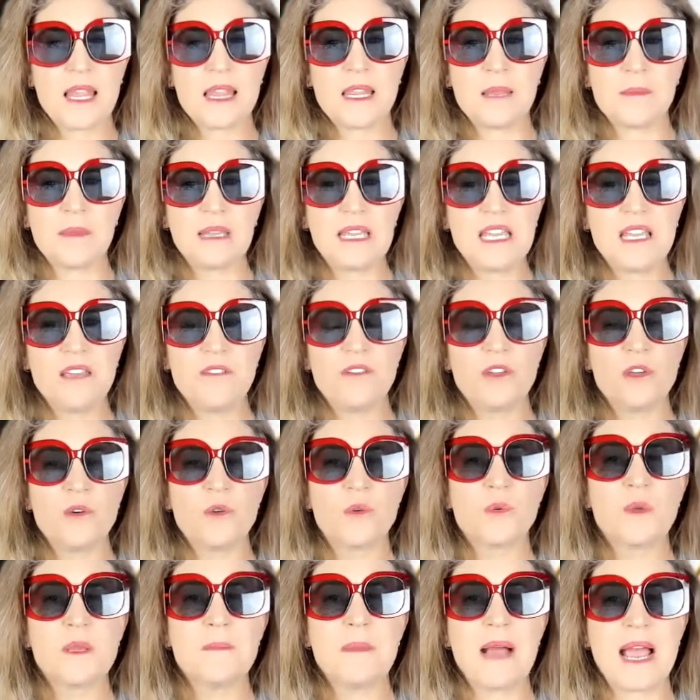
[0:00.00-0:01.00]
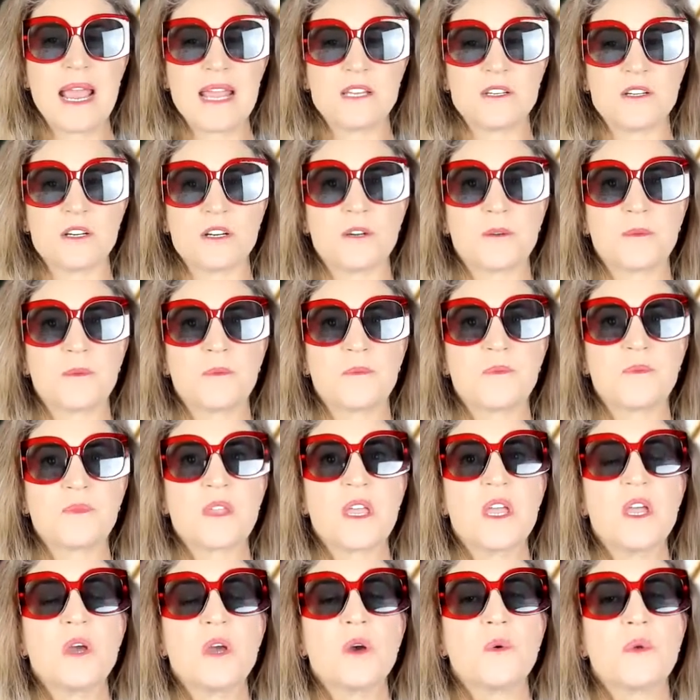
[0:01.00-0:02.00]
Let me give you a reminder.
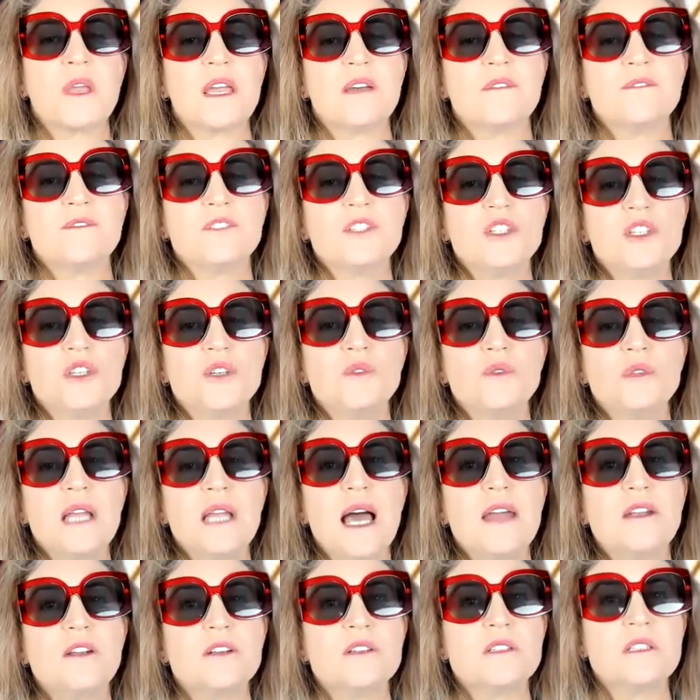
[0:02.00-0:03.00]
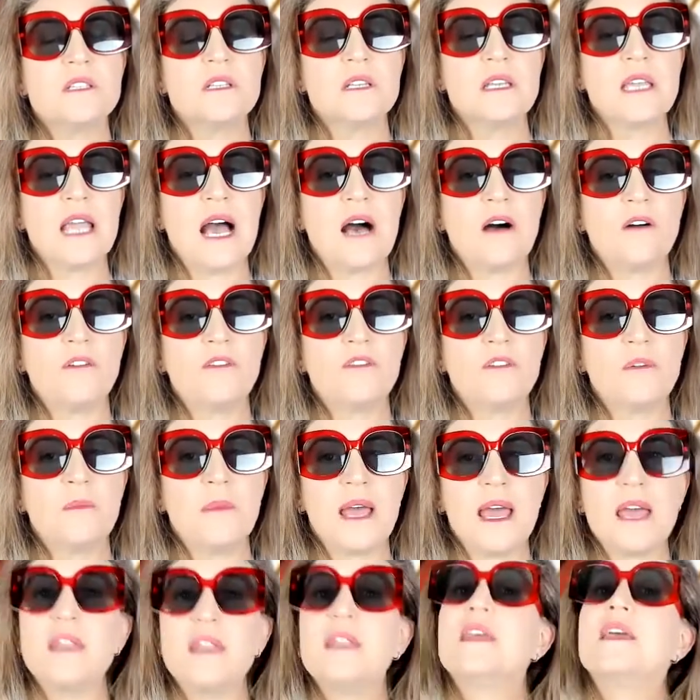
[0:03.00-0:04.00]
We have 2 letters in the
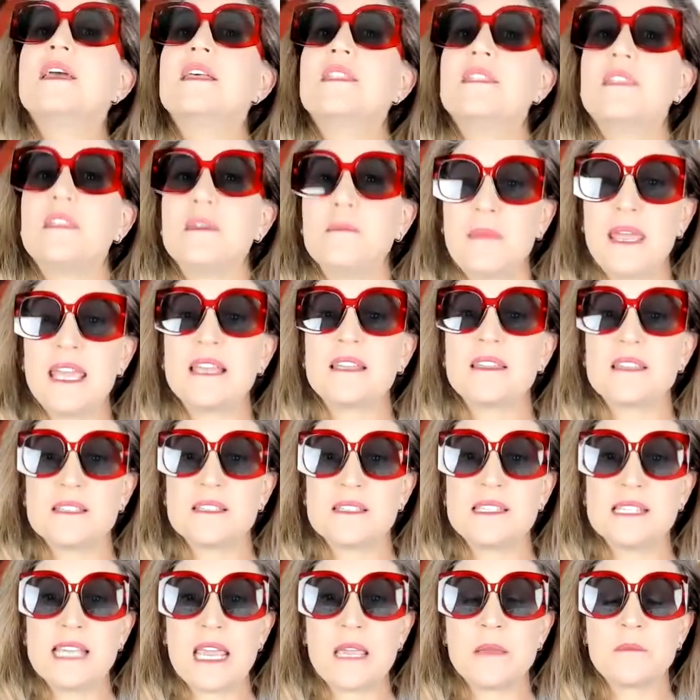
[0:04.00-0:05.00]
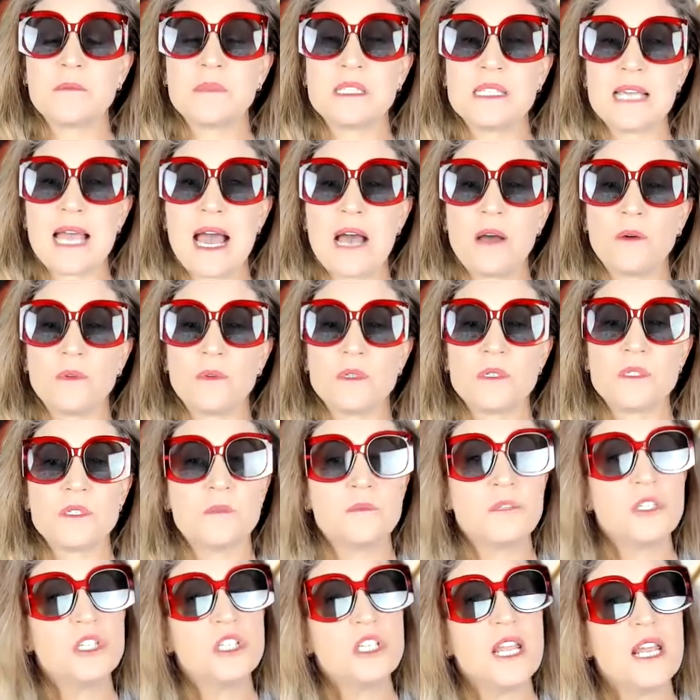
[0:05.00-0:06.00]
alphabet that make the same sound.
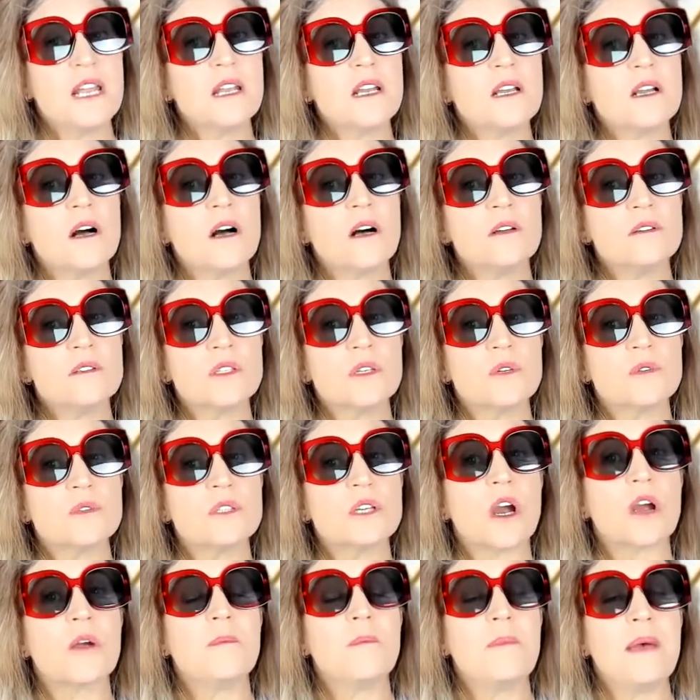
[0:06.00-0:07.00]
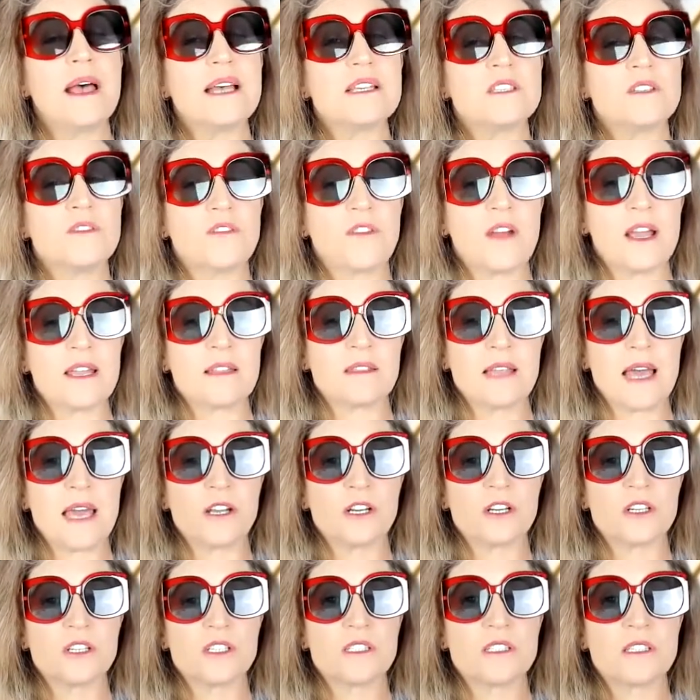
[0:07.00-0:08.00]
So Miss Shannon calls those our best friend
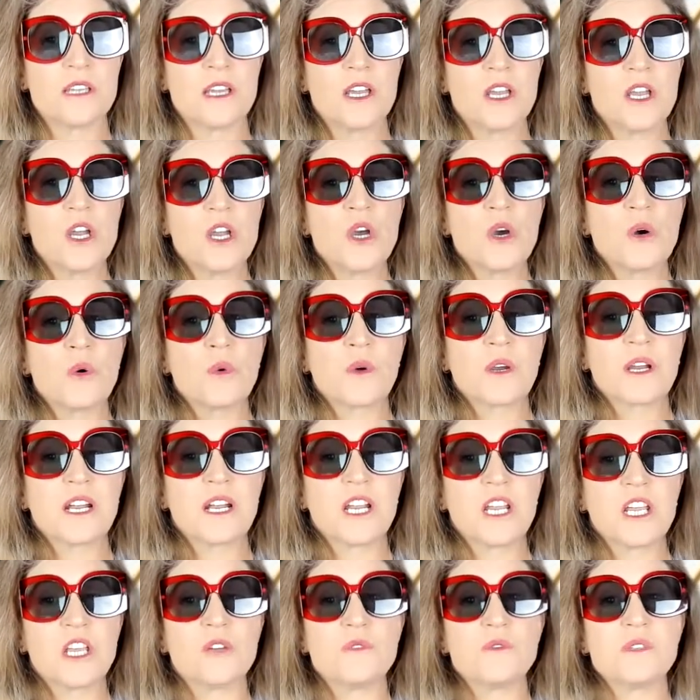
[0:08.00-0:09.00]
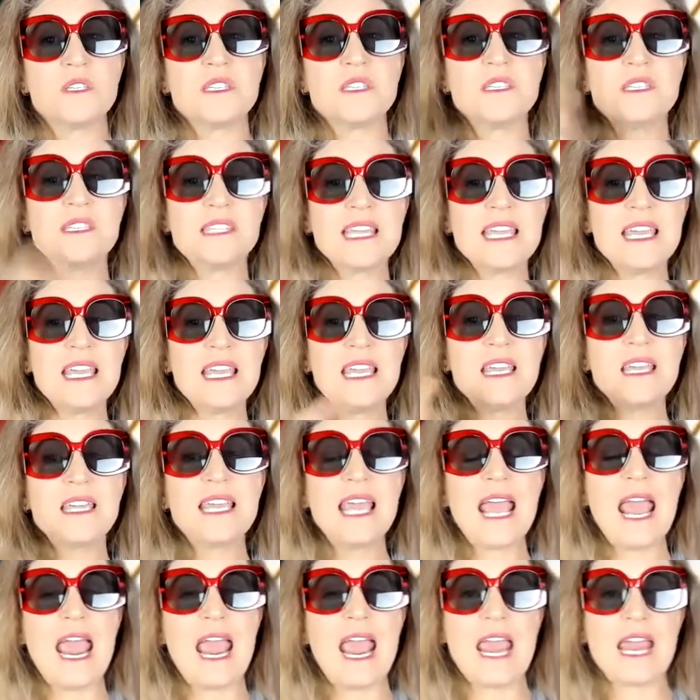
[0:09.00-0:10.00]
letters. We're going to use
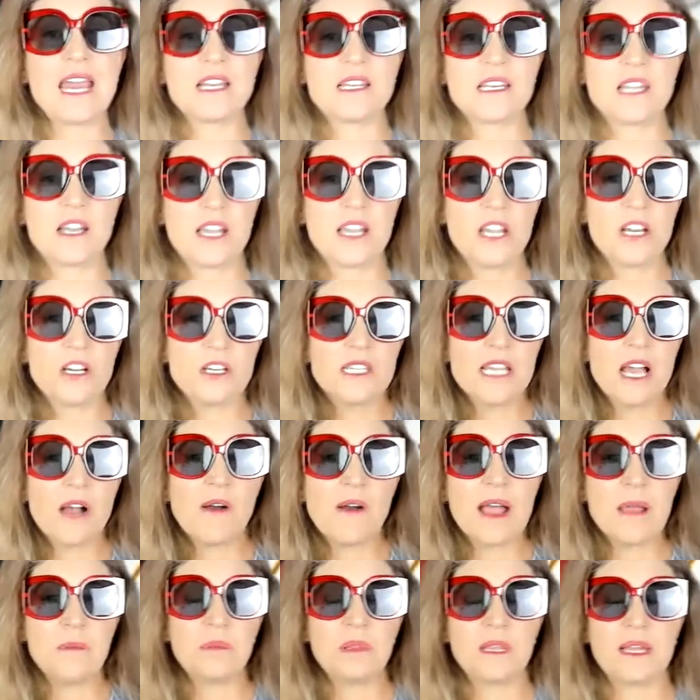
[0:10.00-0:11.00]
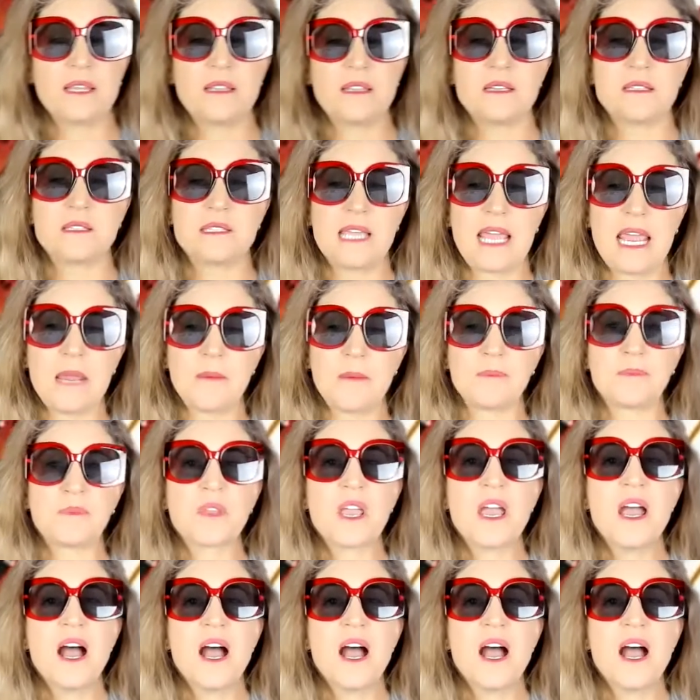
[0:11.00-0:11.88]
C-K. Now here's how I play this game.